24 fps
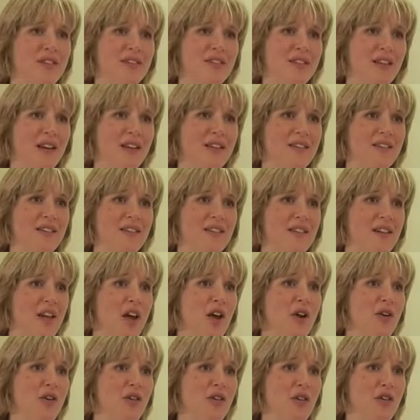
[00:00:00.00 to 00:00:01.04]
the signs that an
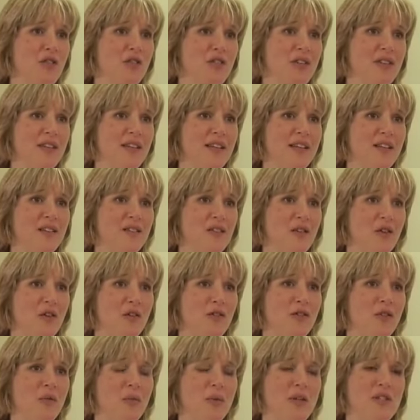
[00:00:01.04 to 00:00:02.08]
owner often thinks
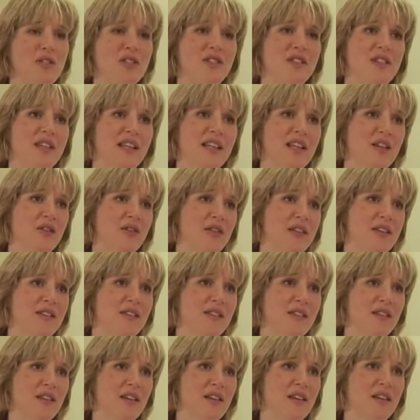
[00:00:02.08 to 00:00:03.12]
of, which is an
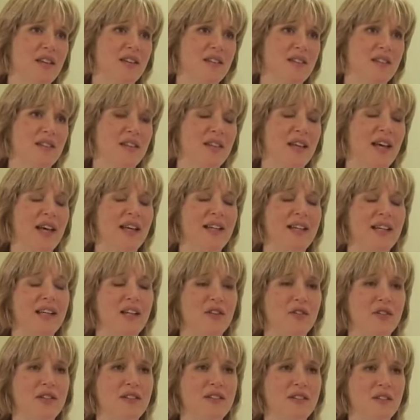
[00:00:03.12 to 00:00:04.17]
increased thirst and
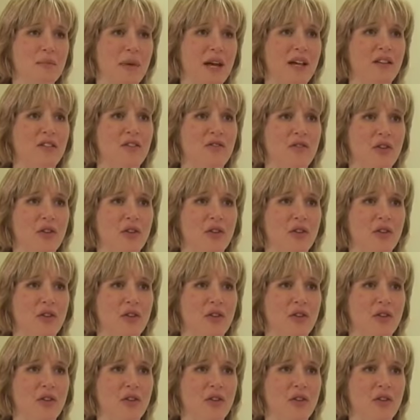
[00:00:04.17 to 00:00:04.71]
increased amount of